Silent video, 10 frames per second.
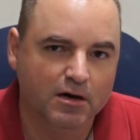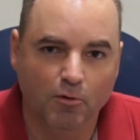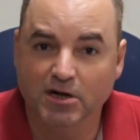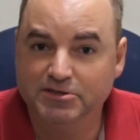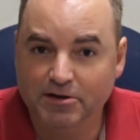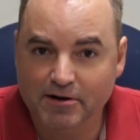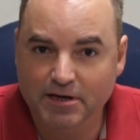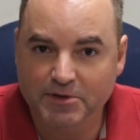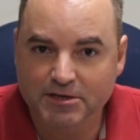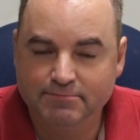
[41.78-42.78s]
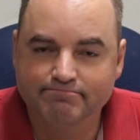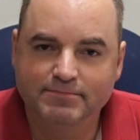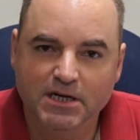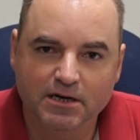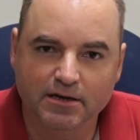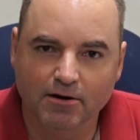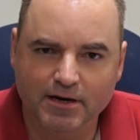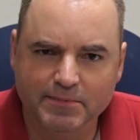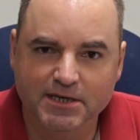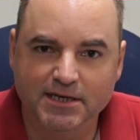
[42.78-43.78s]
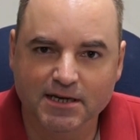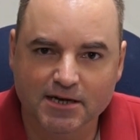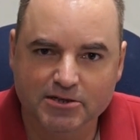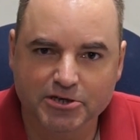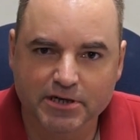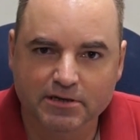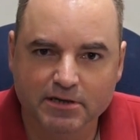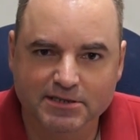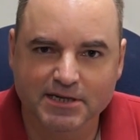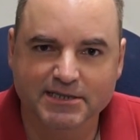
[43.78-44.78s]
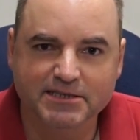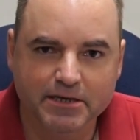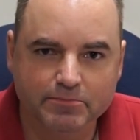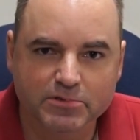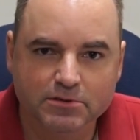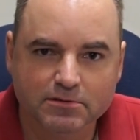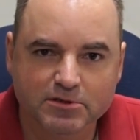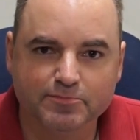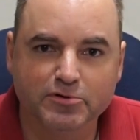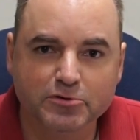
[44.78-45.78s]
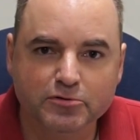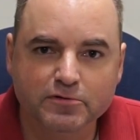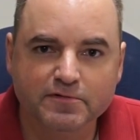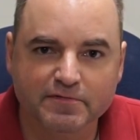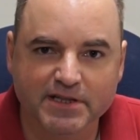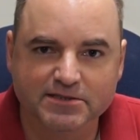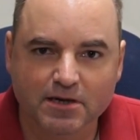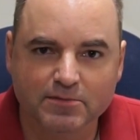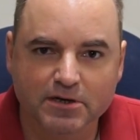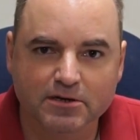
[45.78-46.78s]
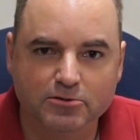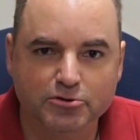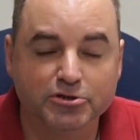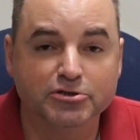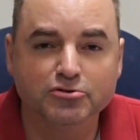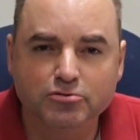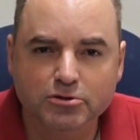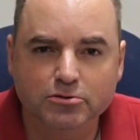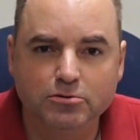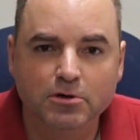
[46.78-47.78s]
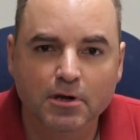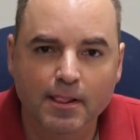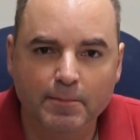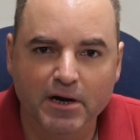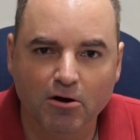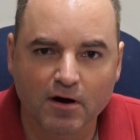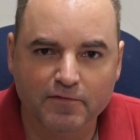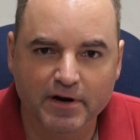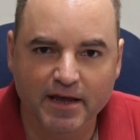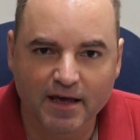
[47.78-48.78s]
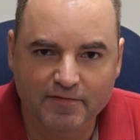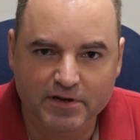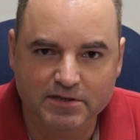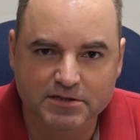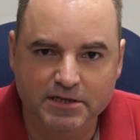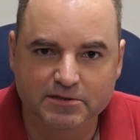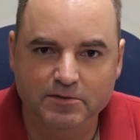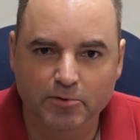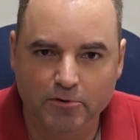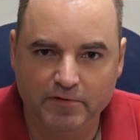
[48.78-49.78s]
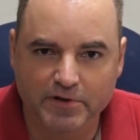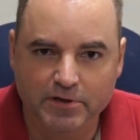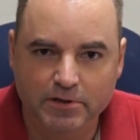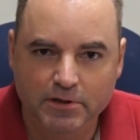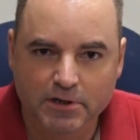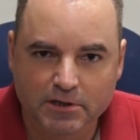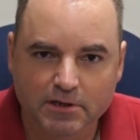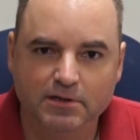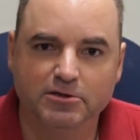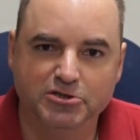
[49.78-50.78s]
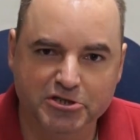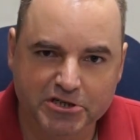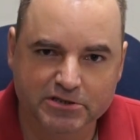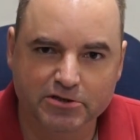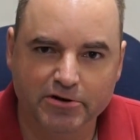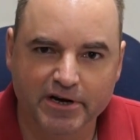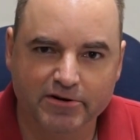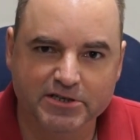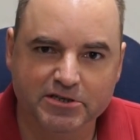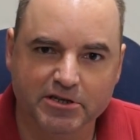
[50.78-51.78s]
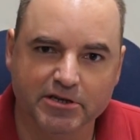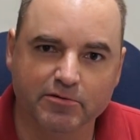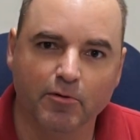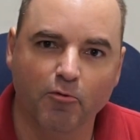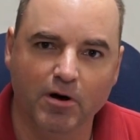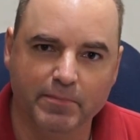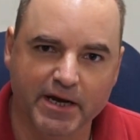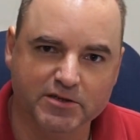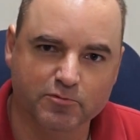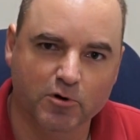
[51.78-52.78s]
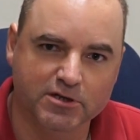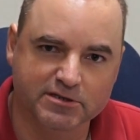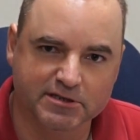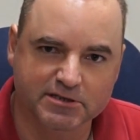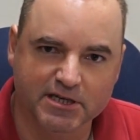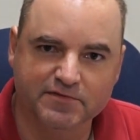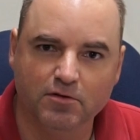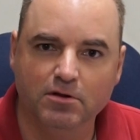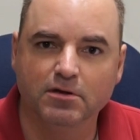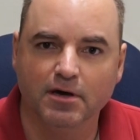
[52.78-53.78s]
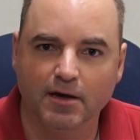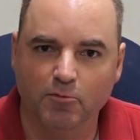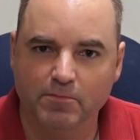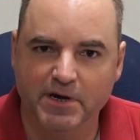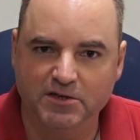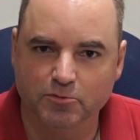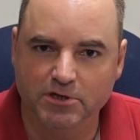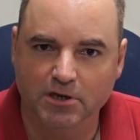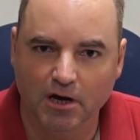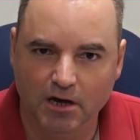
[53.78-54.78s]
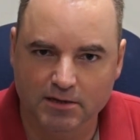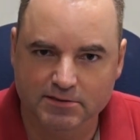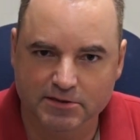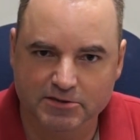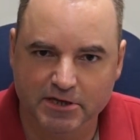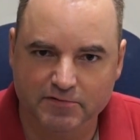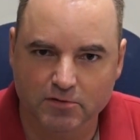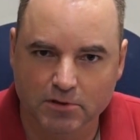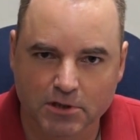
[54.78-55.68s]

What's an argument? An argument in logic is an attempt to prove that some conclusion is true by offering evidence in support of it. Logicians are interested in what makes one successful and what makes one unsuccessful.